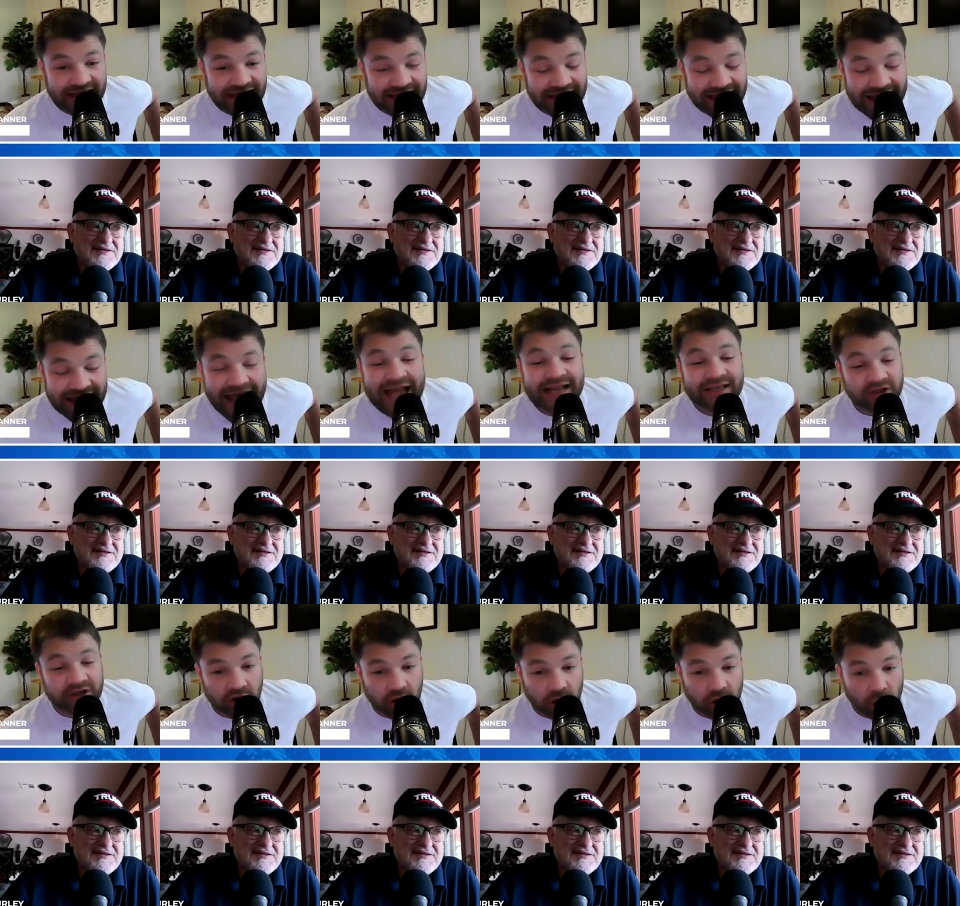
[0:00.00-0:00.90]

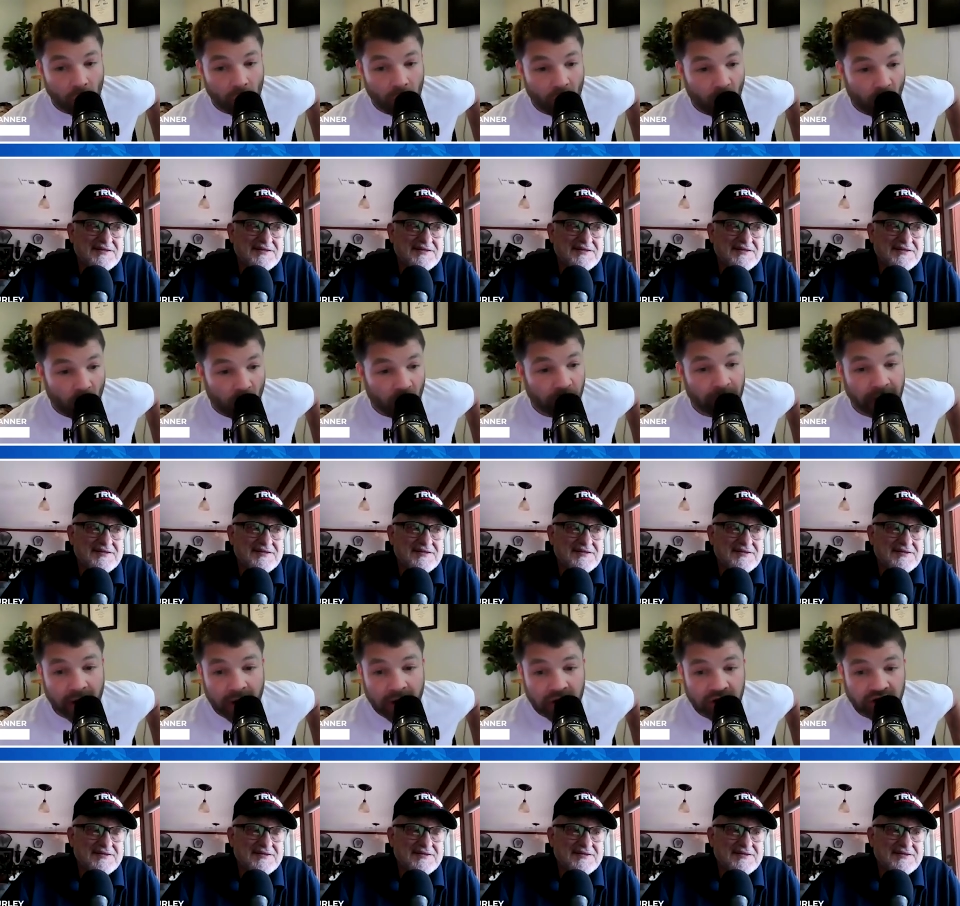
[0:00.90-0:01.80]
Speaker 1: less global
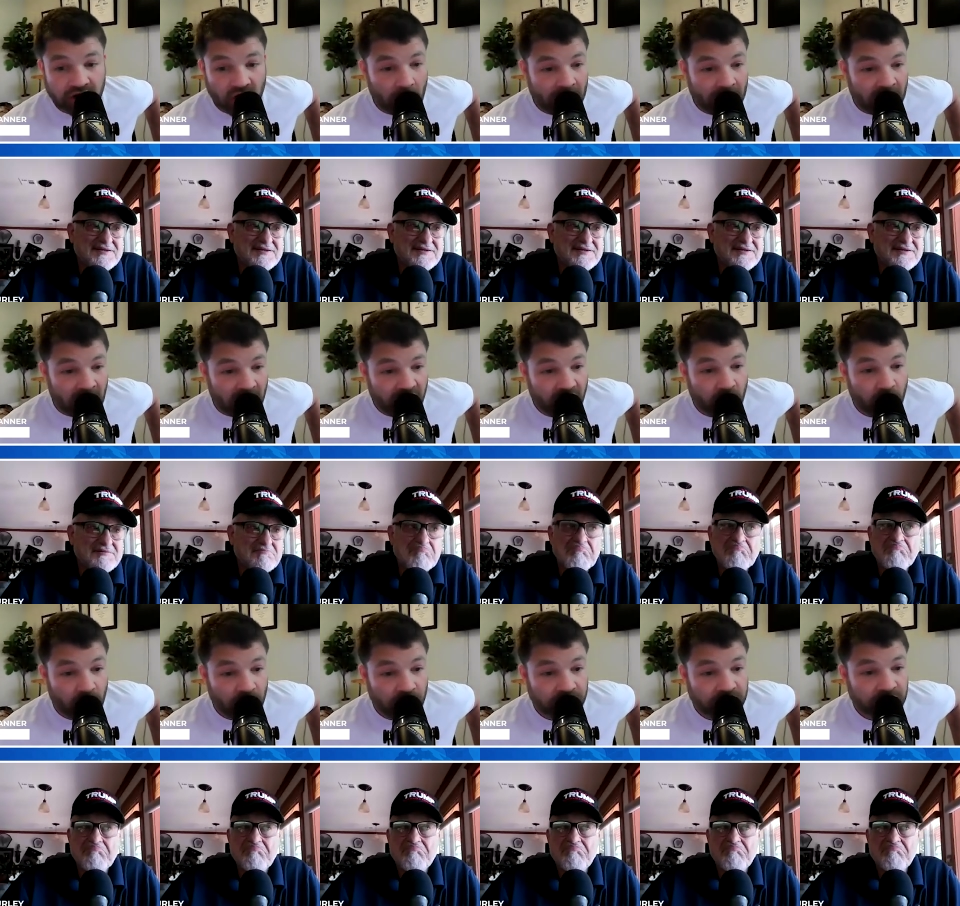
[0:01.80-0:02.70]
warming. So, in other
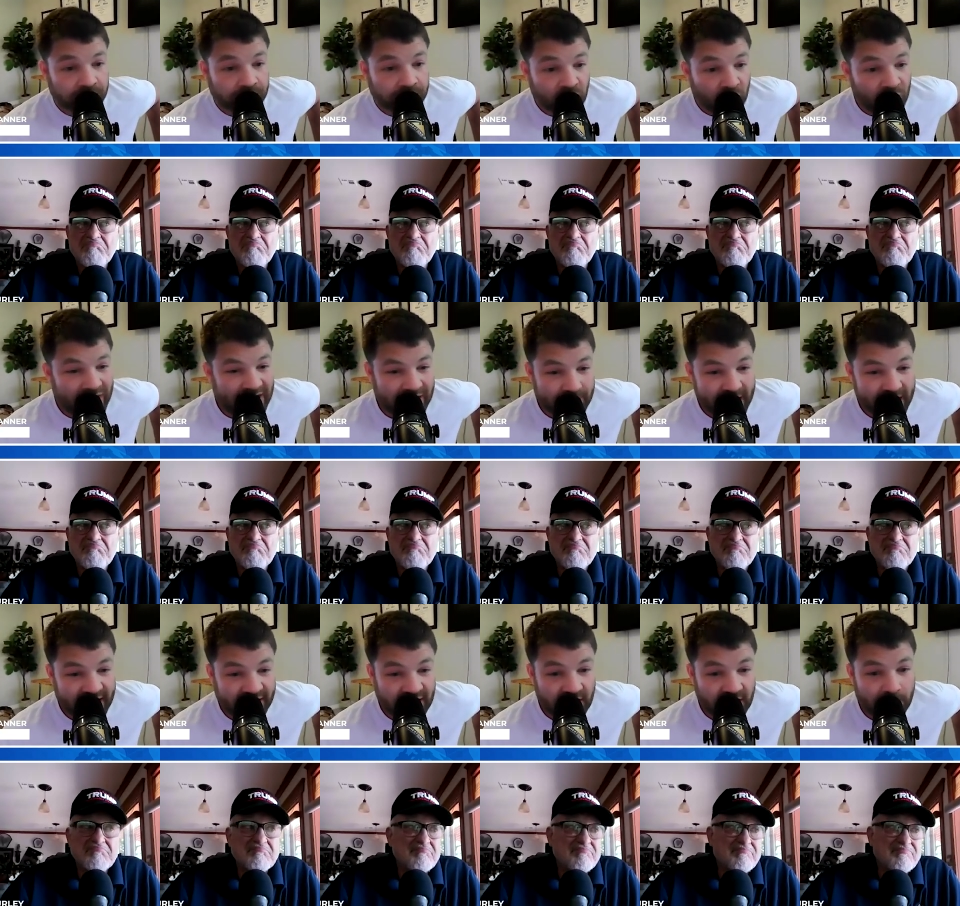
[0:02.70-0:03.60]
words, we can
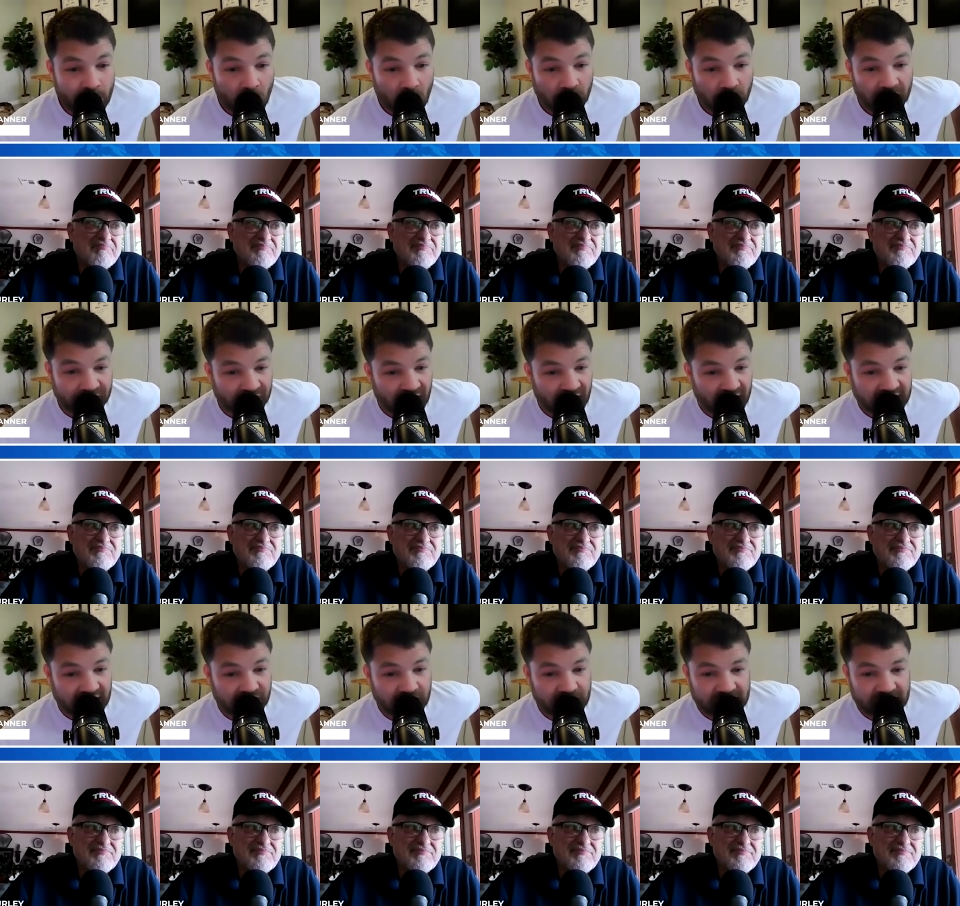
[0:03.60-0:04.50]
make them more
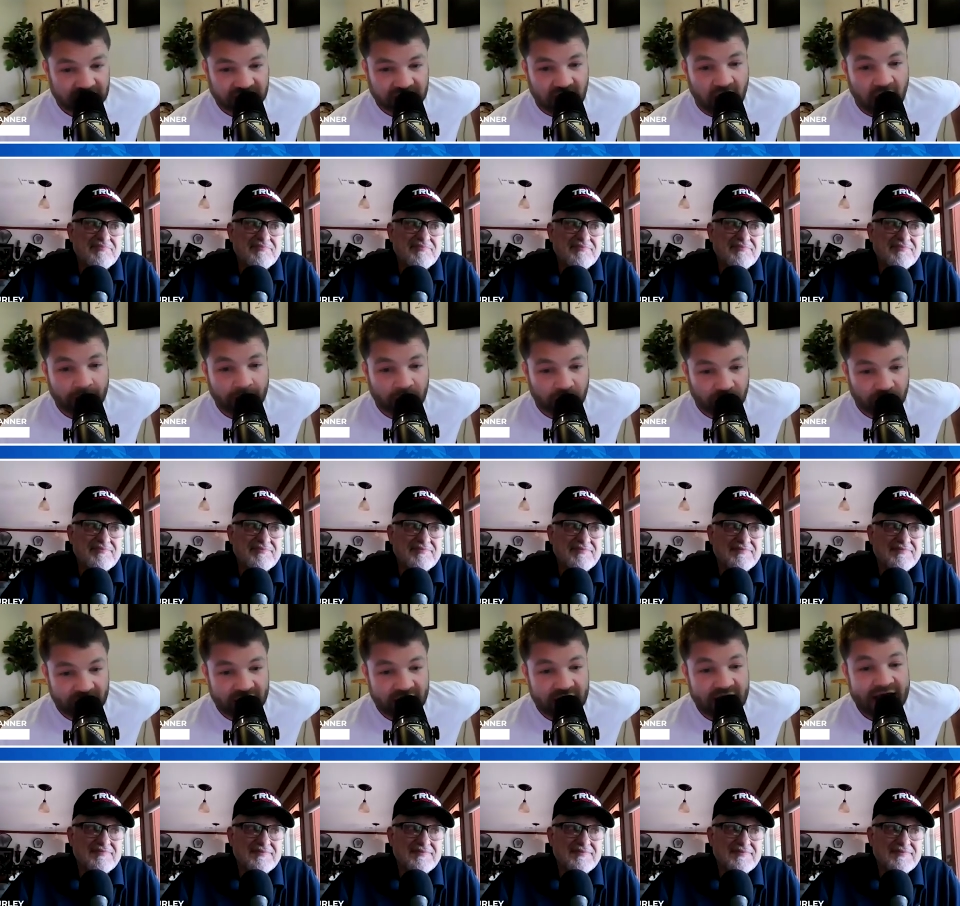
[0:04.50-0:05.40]
reflective because
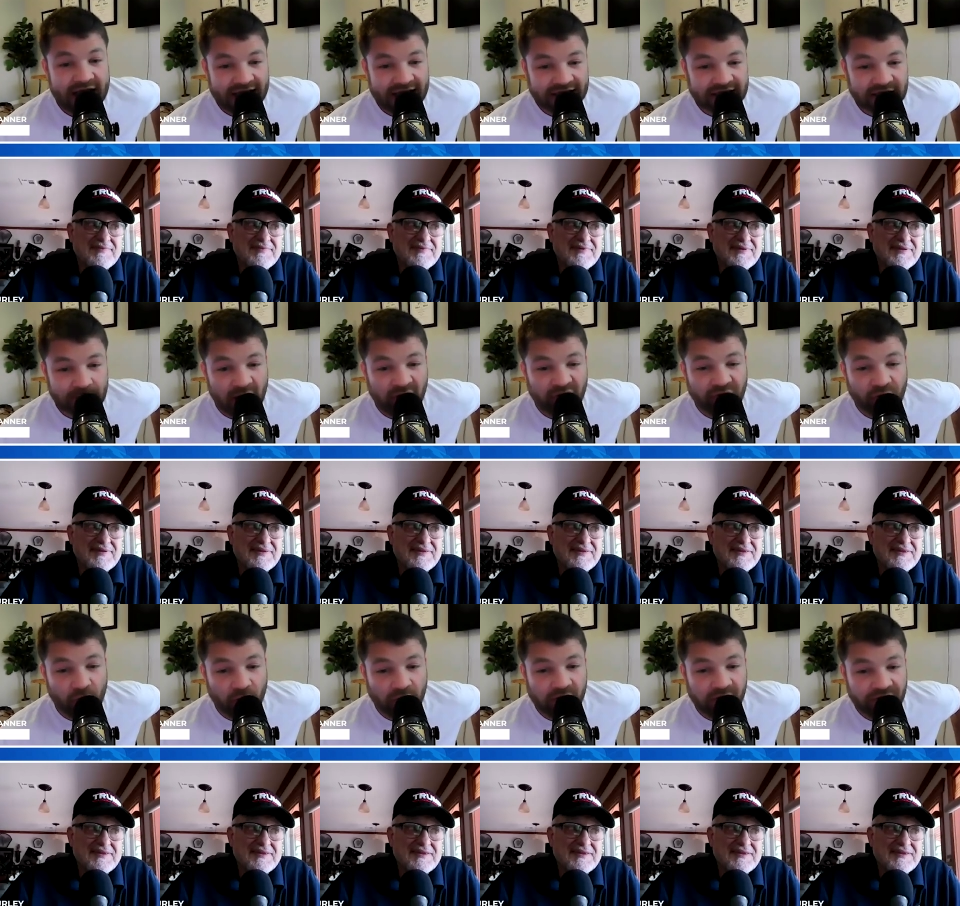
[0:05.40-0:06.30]
concrete is about
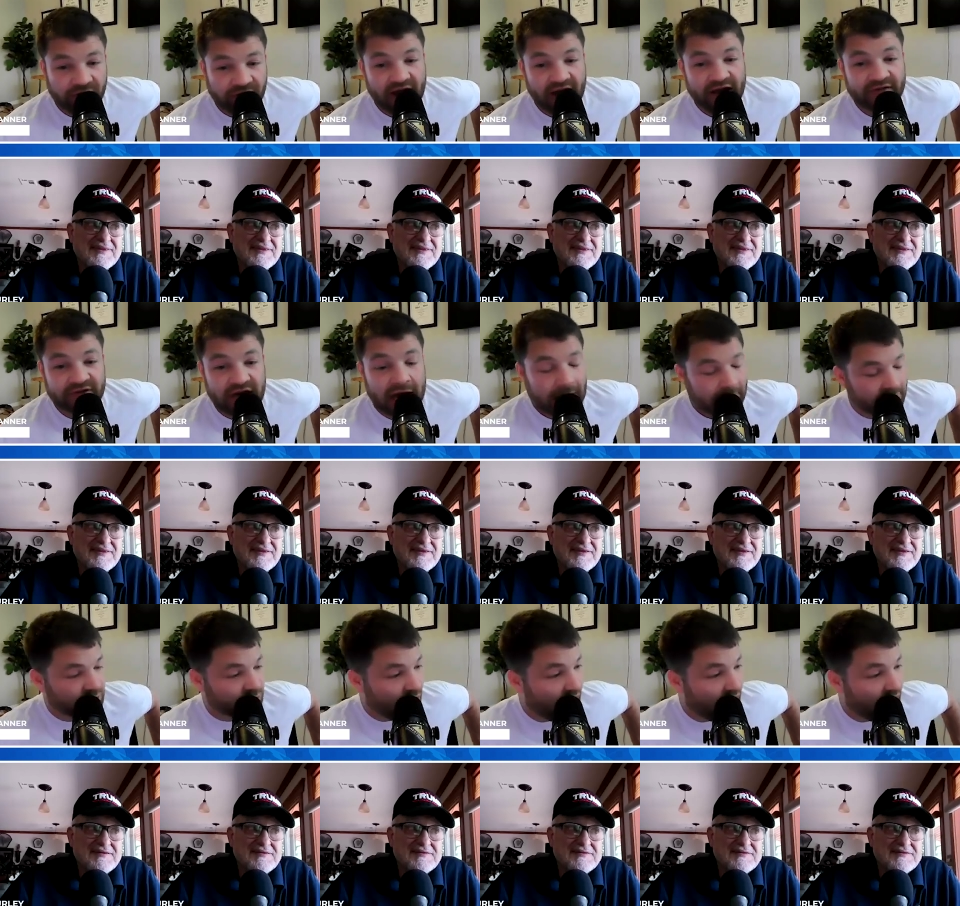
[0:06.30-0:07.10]
four to five times